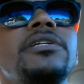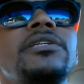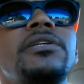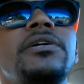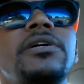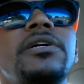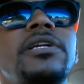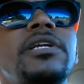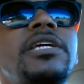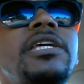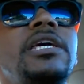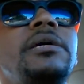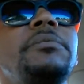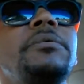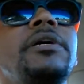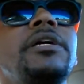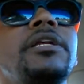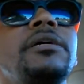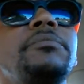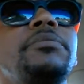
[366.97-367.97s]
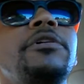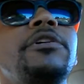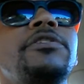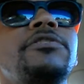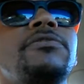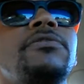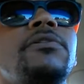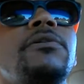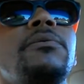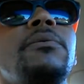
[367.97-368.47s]
They're going to keep getting pushed
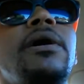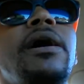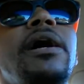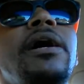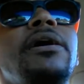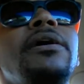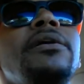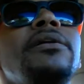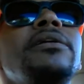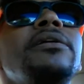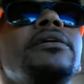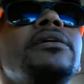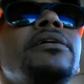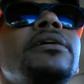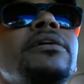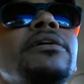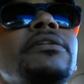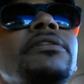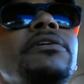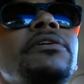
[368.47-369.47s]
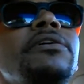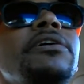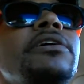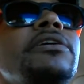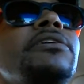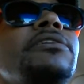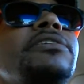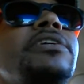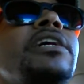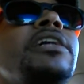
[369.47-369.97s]
for a while. They're
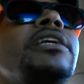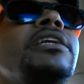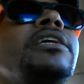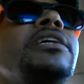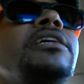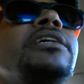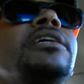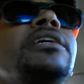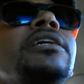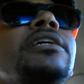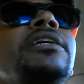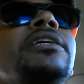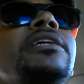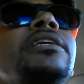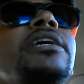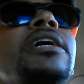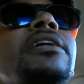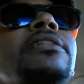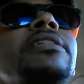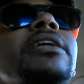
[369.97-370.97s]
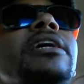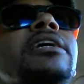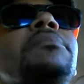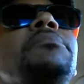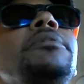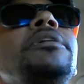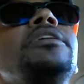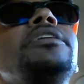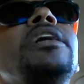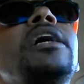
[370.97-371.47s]
entertaining, yet they
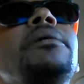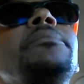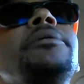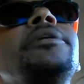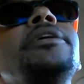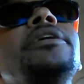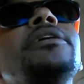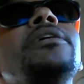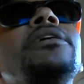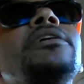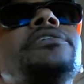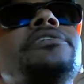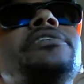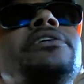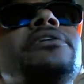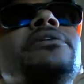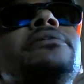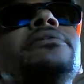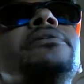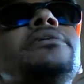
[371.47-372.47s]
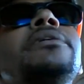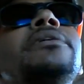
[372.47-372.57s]
can be dominant also.